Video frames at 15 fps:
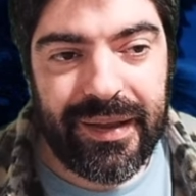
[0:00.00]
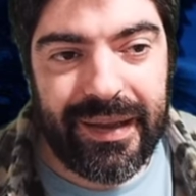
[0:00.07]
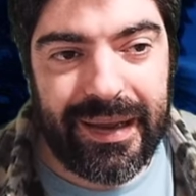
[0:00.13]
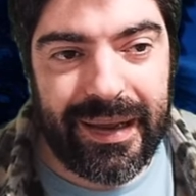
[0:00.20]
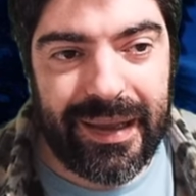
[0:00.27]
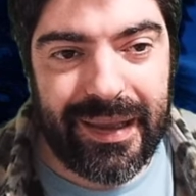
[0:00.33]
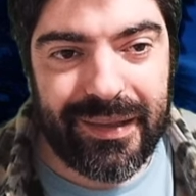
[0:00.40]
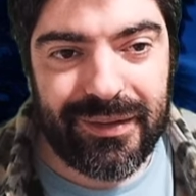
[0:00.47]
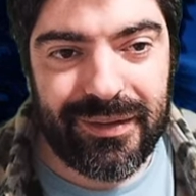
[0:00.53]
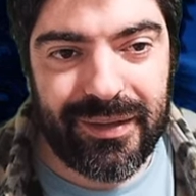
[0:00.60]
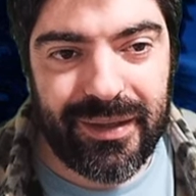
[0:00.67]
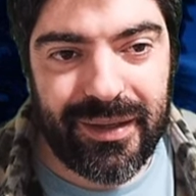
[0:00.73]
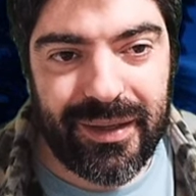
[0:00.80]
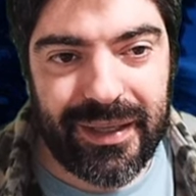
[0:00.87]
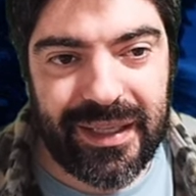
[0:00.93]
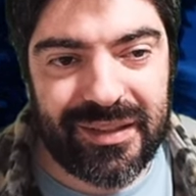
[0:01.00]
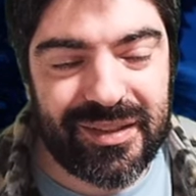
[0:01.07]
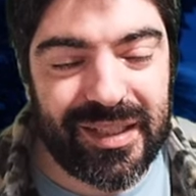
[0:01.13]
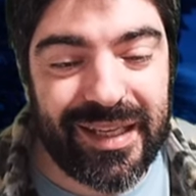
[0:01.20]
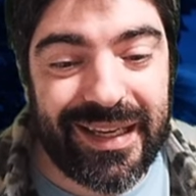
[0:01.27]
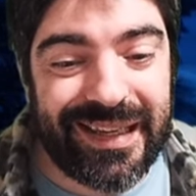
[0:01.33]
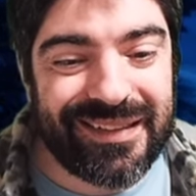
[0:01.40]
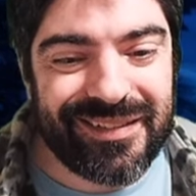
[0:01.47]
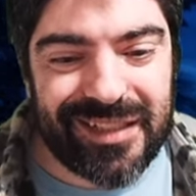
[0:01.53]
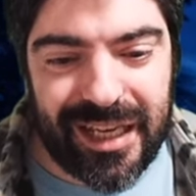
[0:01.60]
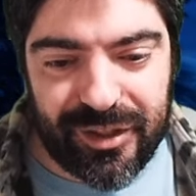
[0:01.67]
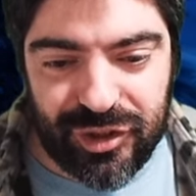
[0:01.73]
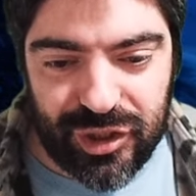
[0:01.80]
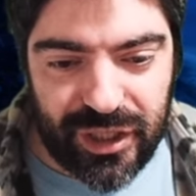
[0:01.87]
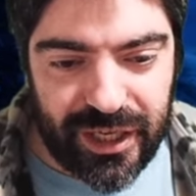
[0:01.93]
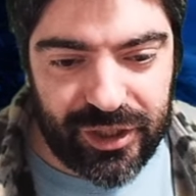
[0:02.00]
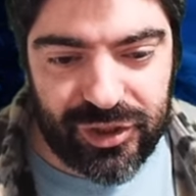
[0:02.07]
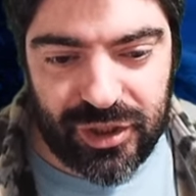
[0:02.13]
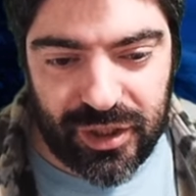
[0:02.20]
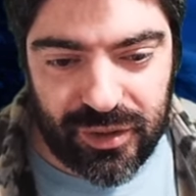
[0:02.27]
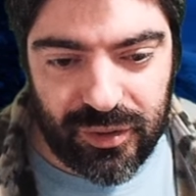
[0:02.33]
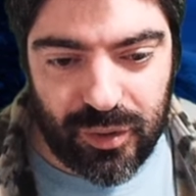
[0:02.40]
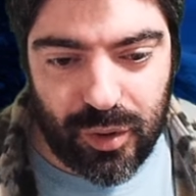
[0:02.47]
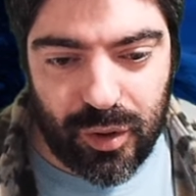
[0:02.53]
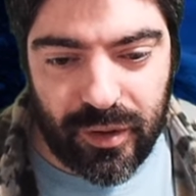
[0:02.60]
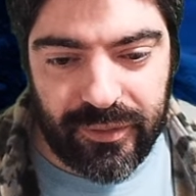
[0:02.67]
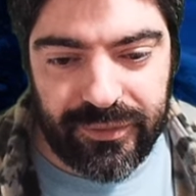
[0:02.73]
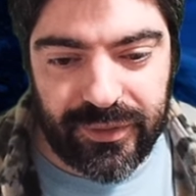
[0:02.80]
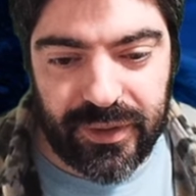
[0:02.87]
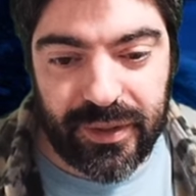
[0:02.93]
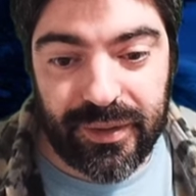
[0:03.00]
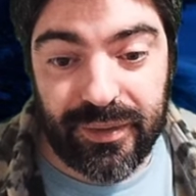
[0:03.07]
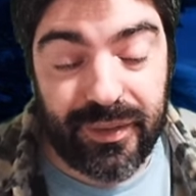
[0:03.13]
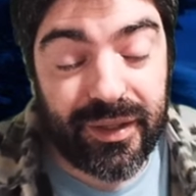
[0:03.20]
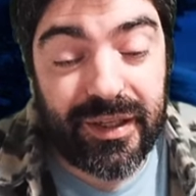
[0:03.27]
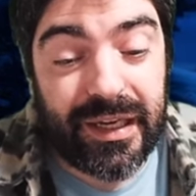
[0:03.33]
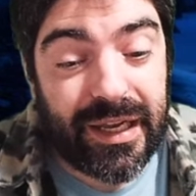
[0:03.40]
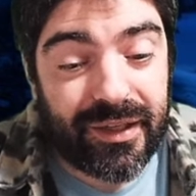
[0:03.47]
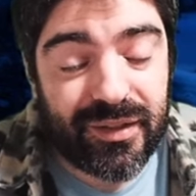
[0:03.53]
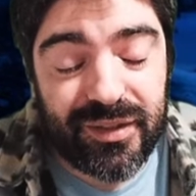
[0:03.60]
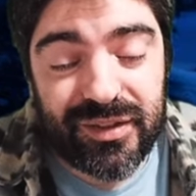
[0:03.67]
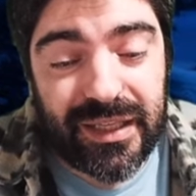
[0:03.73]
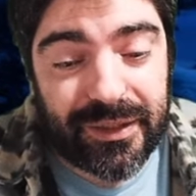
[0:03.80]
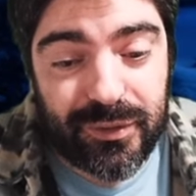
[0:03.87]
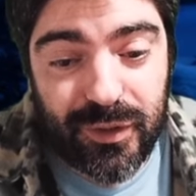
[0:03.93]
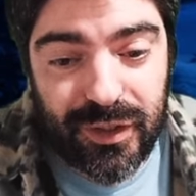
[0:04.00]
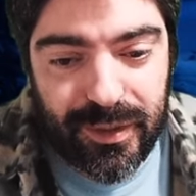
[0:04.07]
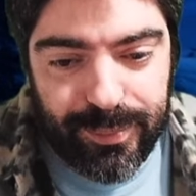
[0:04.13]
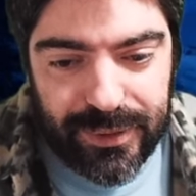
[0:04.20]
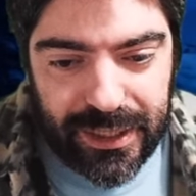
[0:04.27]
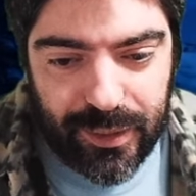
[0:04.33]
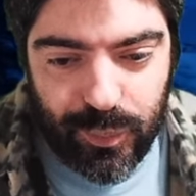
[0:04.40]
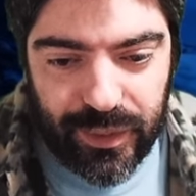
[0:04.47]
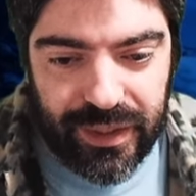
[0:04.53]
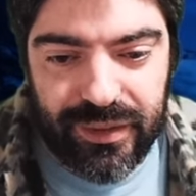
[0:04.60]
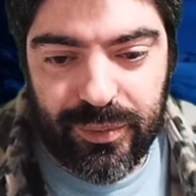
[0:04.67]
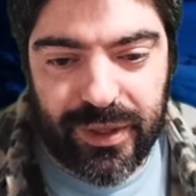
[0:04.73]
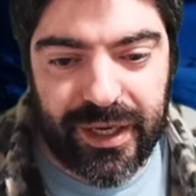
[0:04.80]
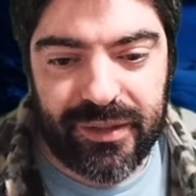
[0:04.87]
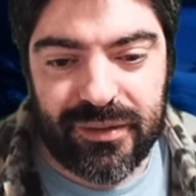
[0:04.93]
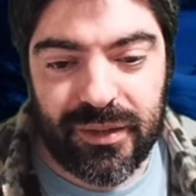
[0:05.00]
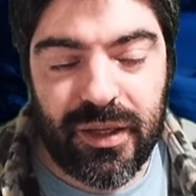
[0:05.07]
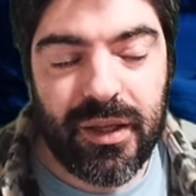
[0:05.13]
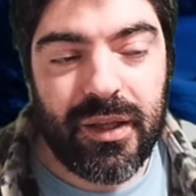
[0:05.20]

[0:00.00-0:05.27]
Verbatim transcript: and it's an exaggeration of the characters that you're going to play with, right?